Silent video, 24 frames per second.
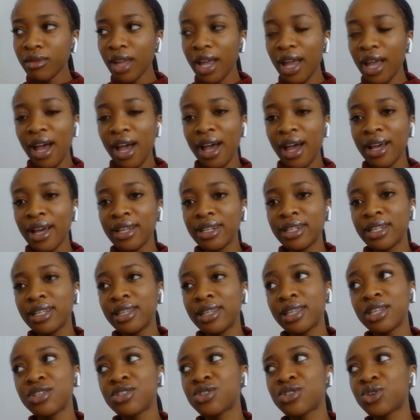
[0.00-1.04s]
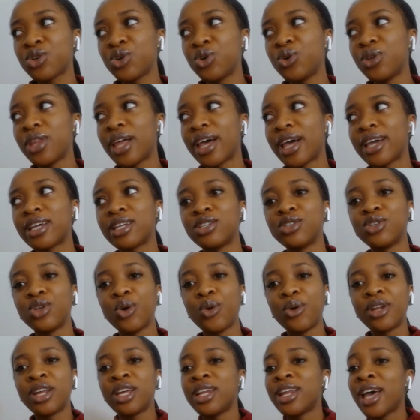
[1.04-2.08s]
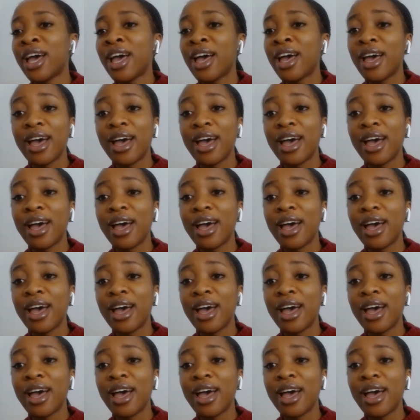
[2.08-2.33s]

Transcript: and in this school, like no one